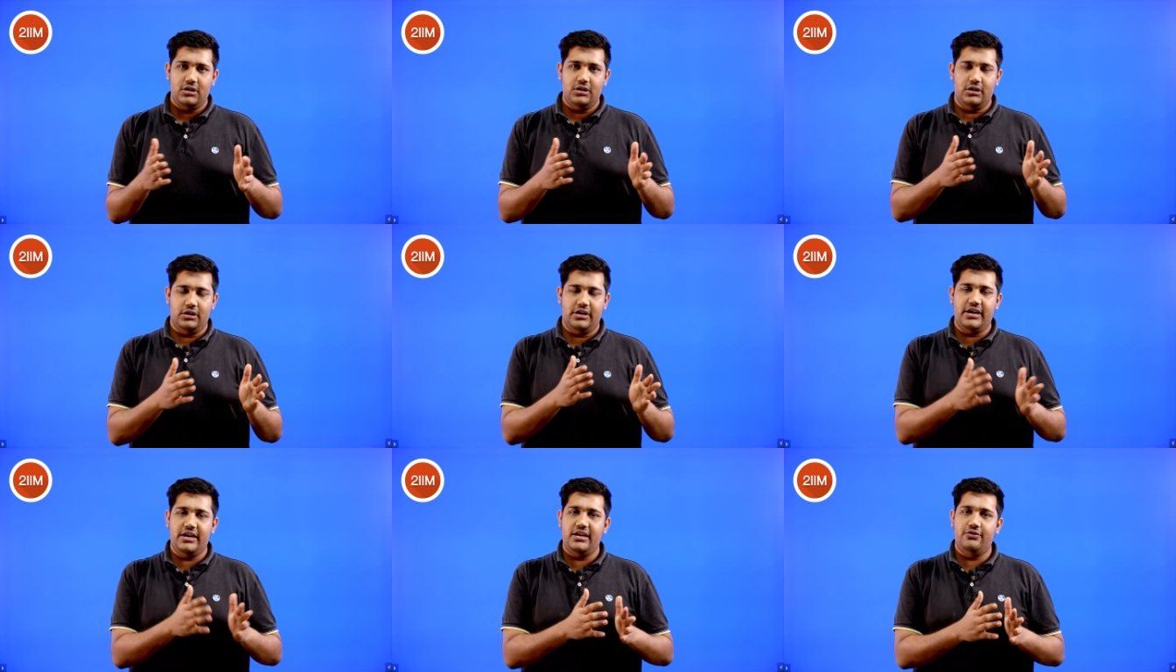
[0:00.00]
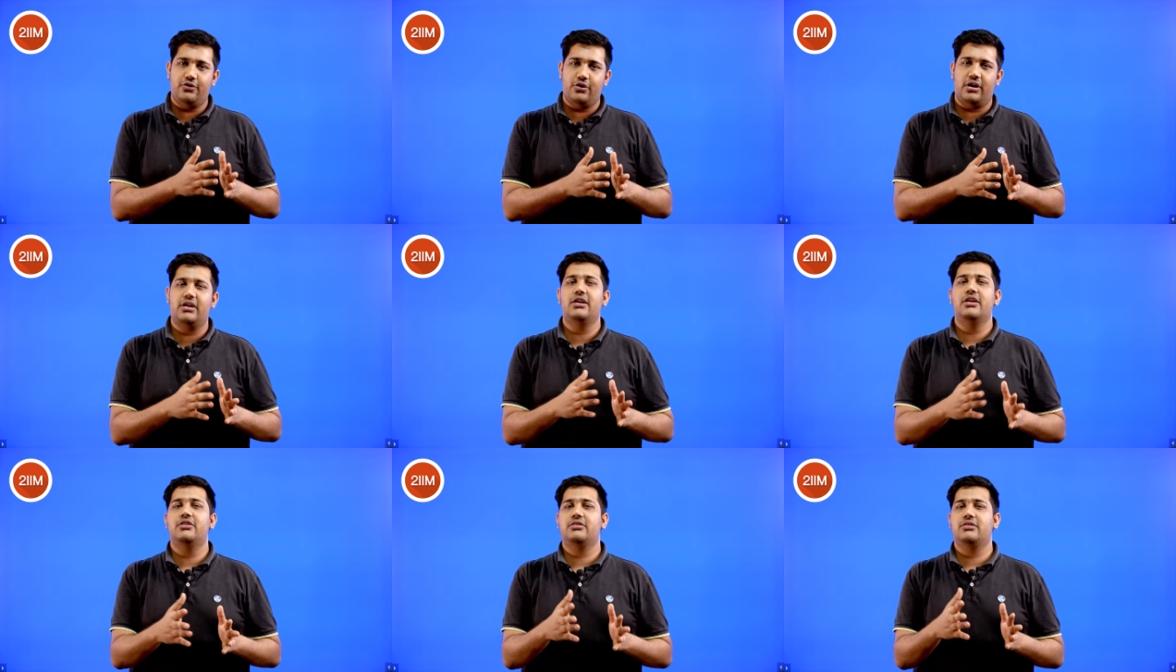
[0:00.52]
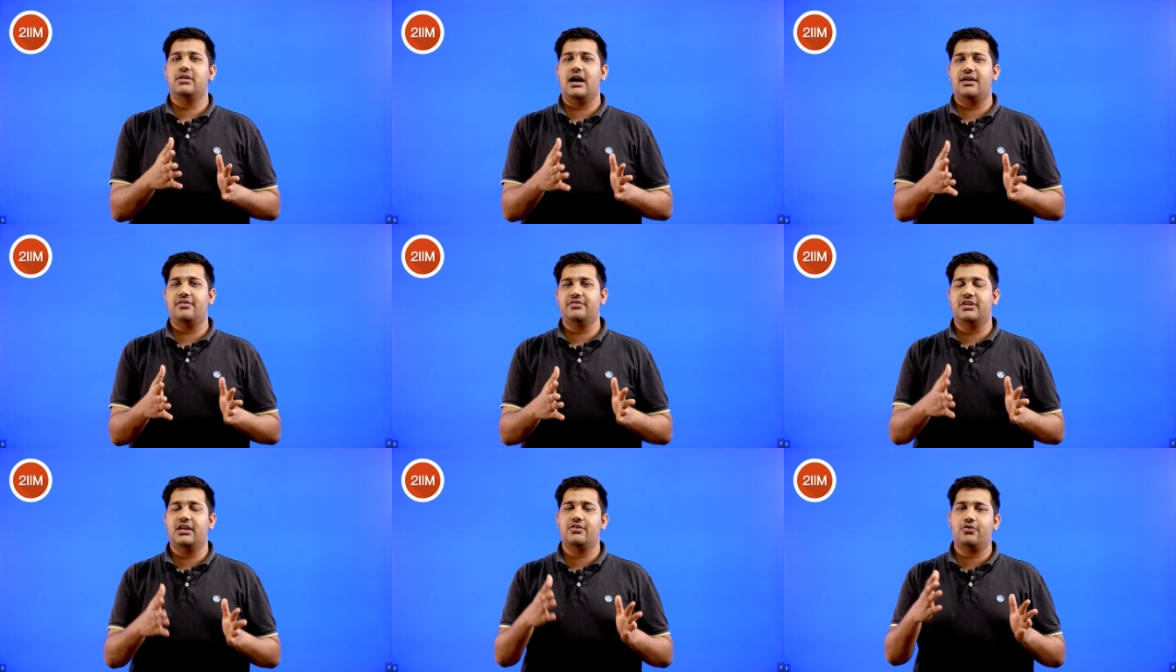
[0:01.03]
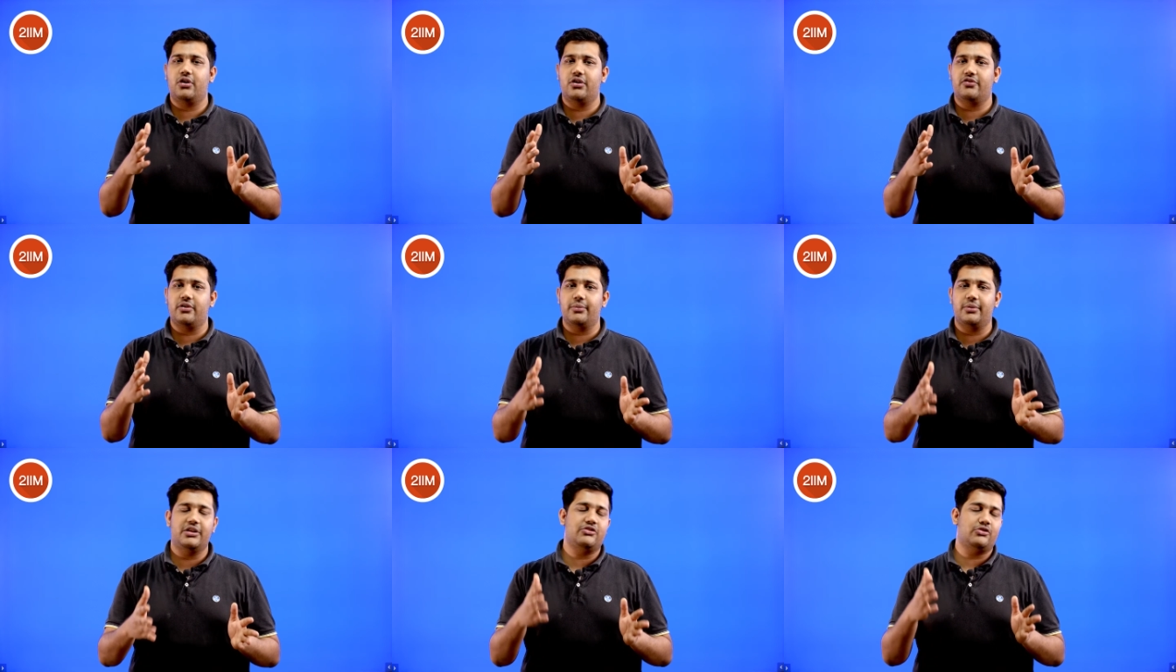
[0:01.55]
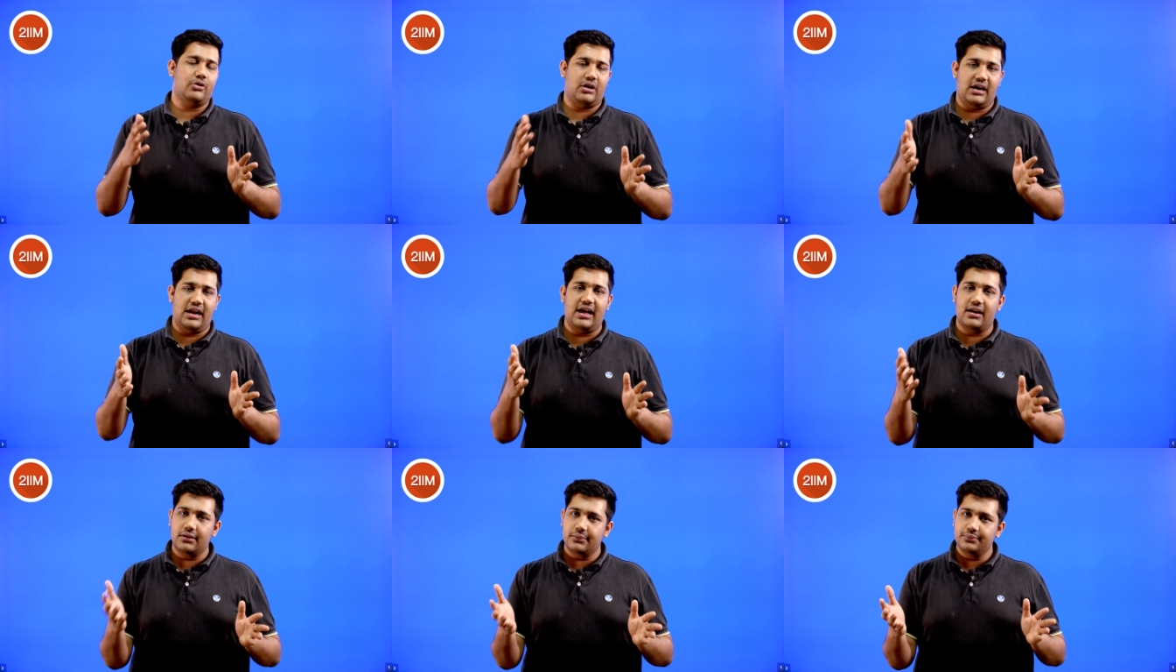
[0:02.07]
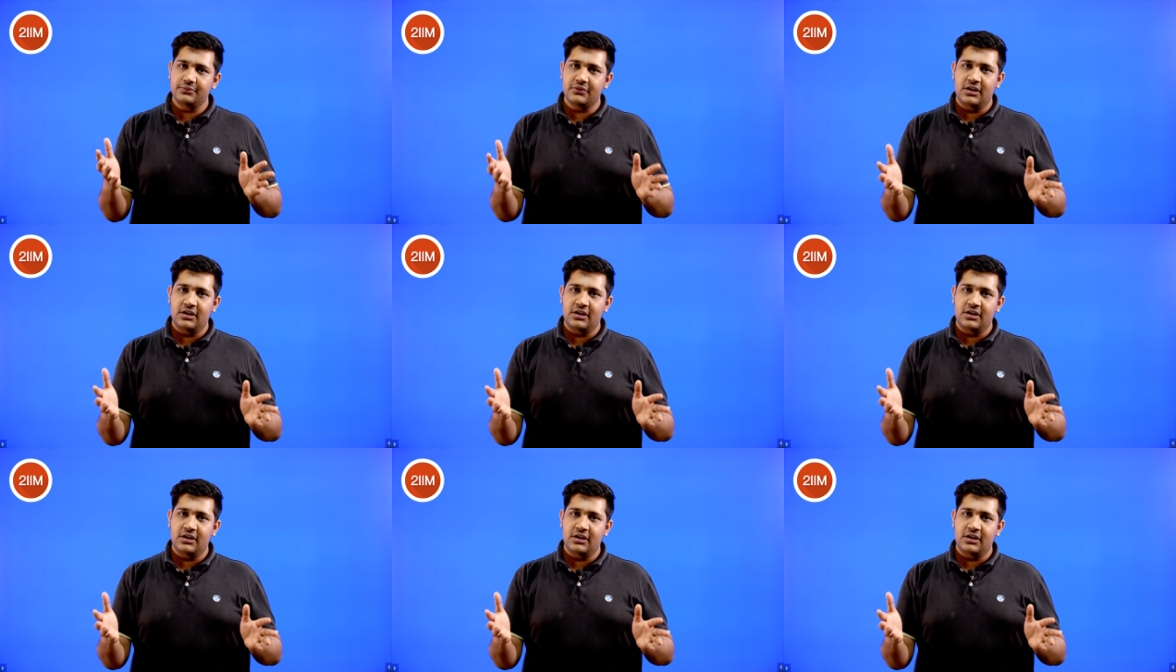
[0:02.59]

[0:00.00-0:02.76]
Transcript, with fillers: reading for at least half an hour, 45 minutes or an hour.